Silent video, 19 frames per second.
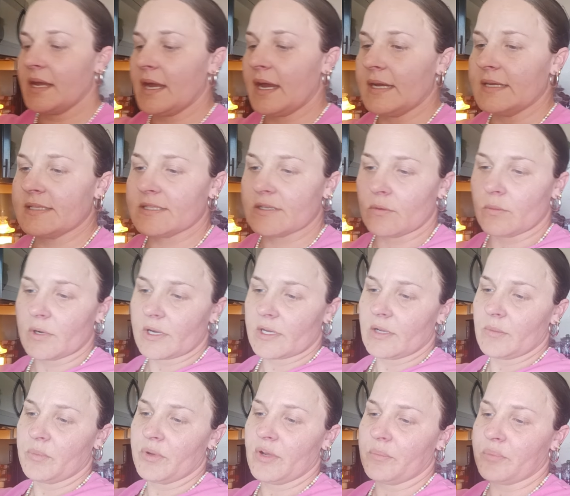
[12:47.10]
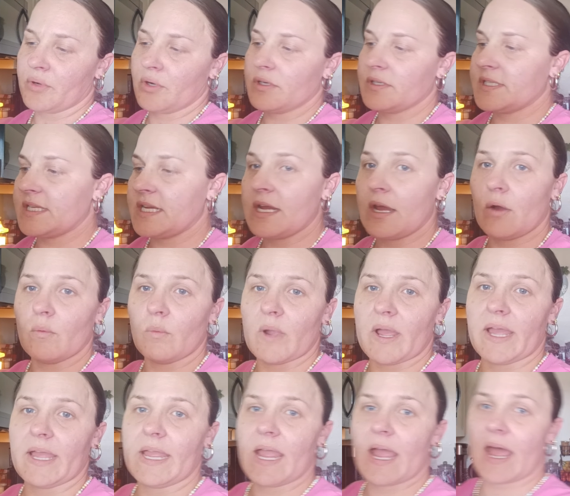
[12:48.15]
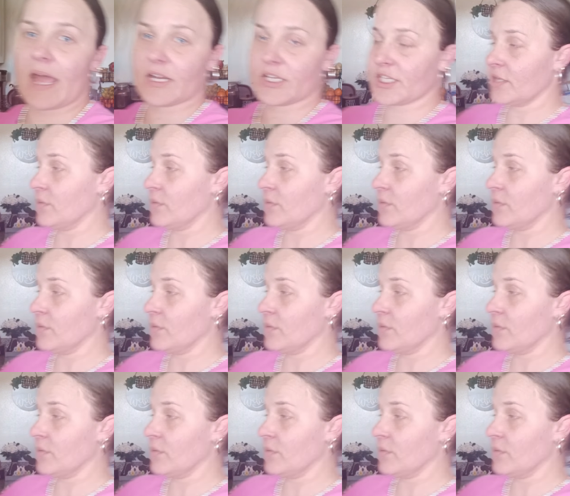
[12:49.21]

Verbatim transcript: guys, so we're going to put Percy away. Actually,